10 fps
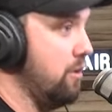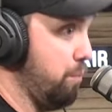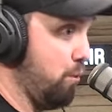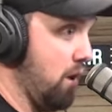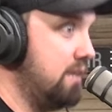They're
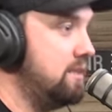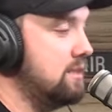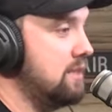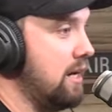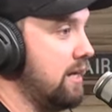priced
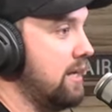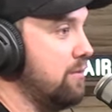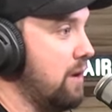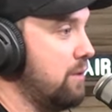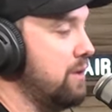as hunting
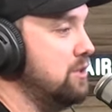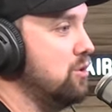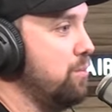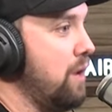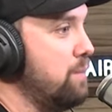and
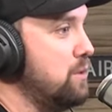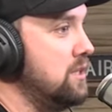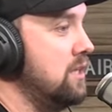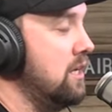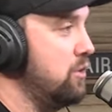recreational
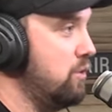properties.